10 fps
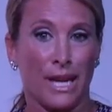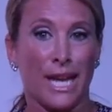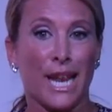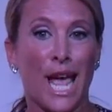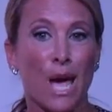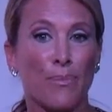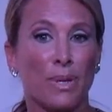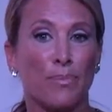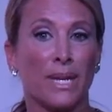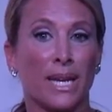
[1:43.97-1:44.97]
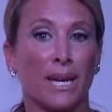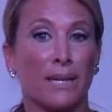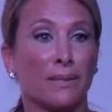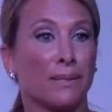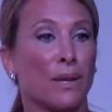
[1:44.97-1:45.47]
It happened
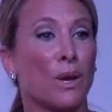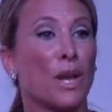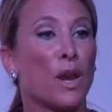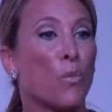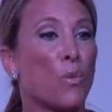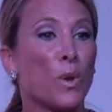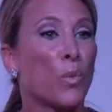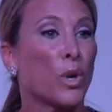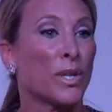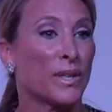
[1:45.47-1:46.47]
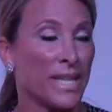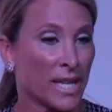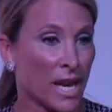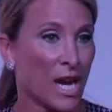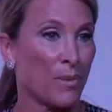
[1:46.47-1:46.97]
because we weren't the
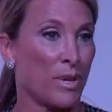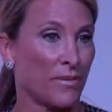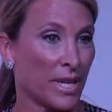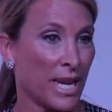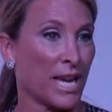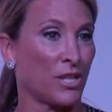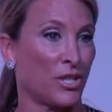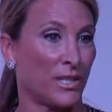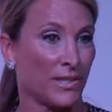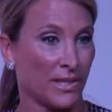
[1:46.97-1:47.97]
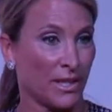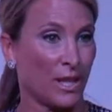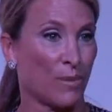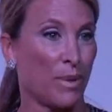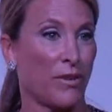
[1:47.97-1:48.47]
economy of connections,
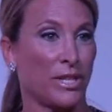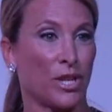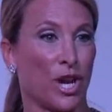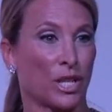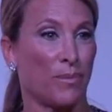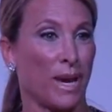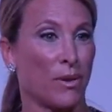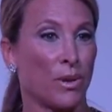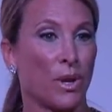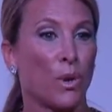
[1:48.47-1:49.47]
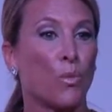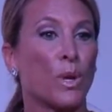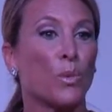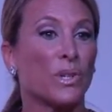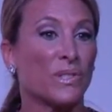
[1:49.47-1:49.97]
like Barry talked about.
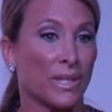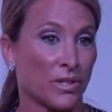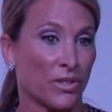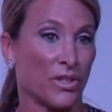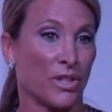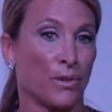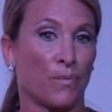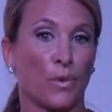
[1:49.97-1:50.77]
We were a sisterhood.